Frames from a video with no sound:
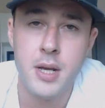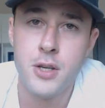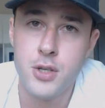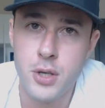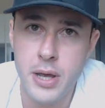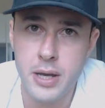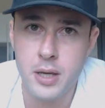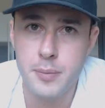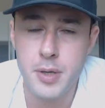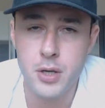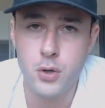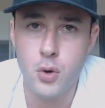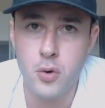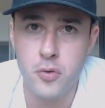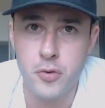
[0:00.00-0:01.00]
So that could be
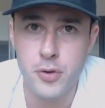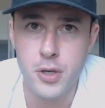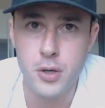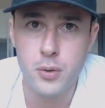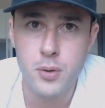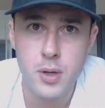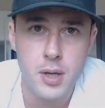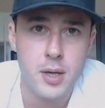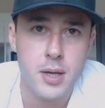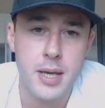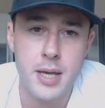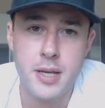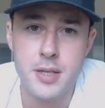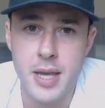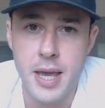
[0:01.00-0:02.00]
a goal for you,
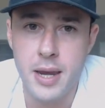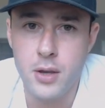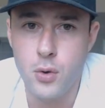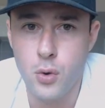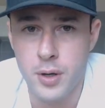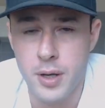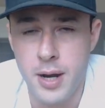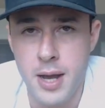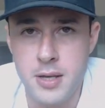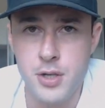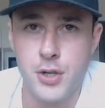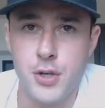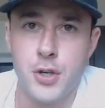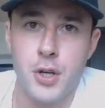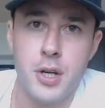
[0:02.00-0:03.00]
is getting
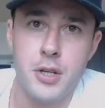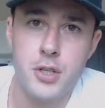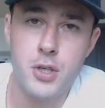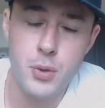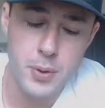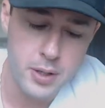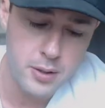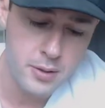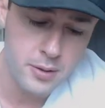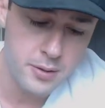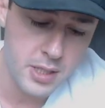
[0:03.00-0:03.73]
organized, and you're going to do it.